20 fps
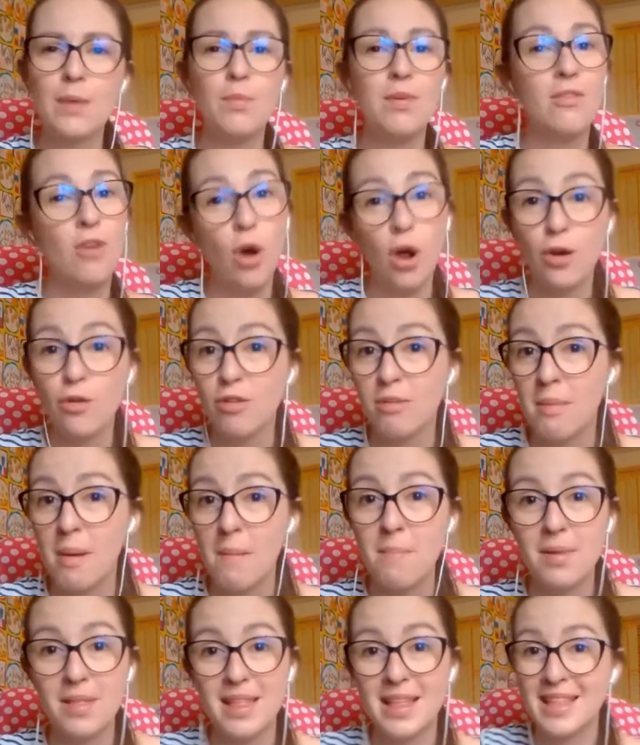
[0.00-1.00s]
We've got to
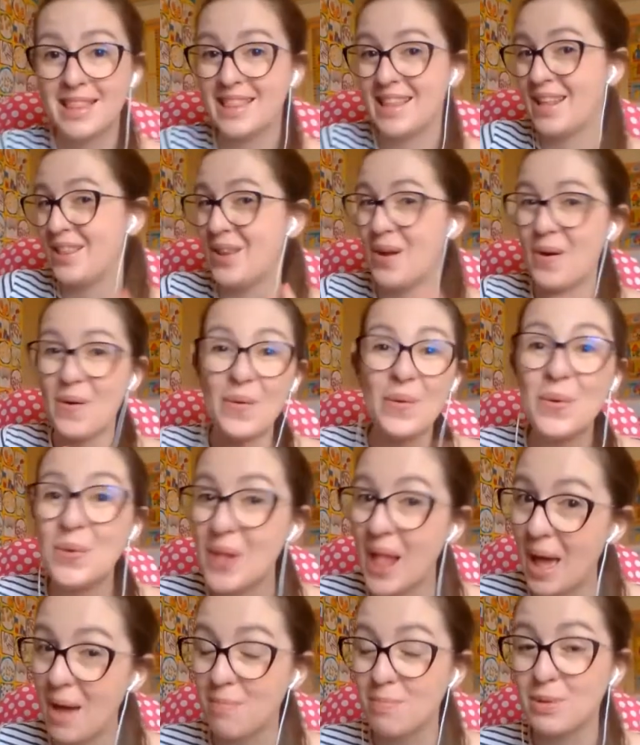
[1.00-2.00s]
remember that not
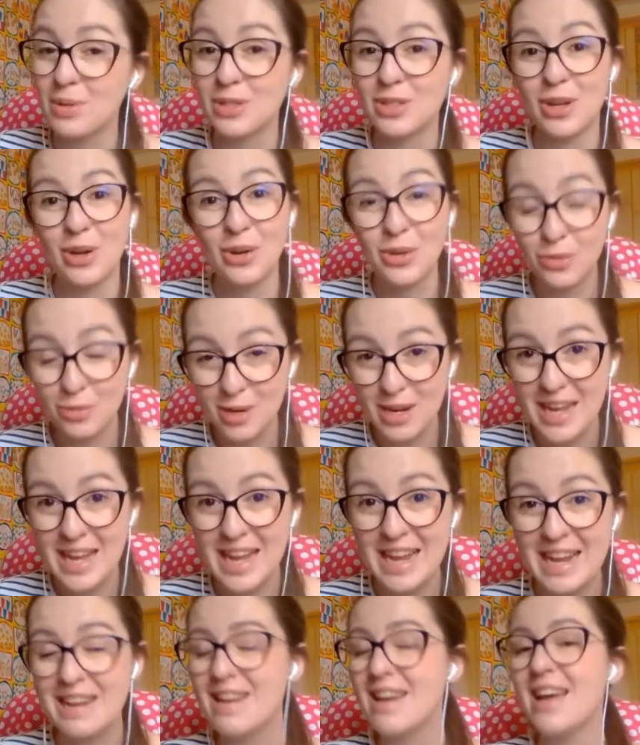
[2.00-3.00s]
all apples are
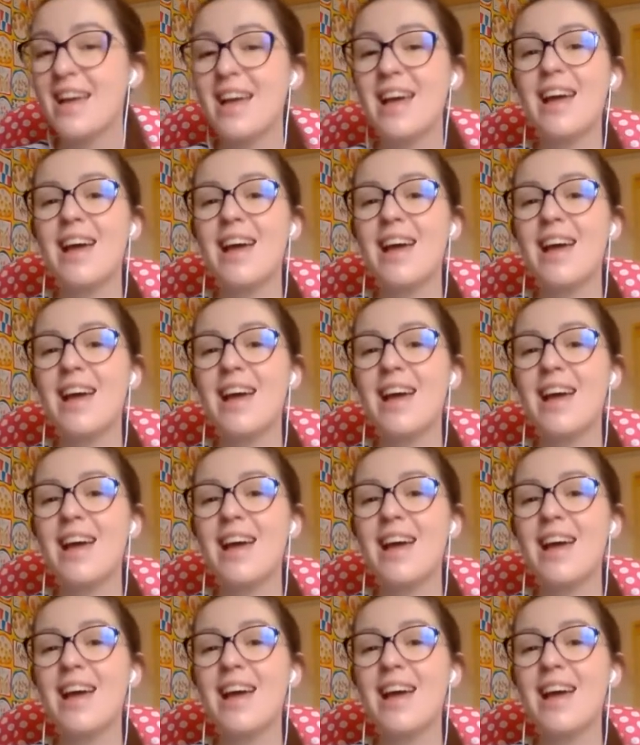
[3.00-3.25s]
green.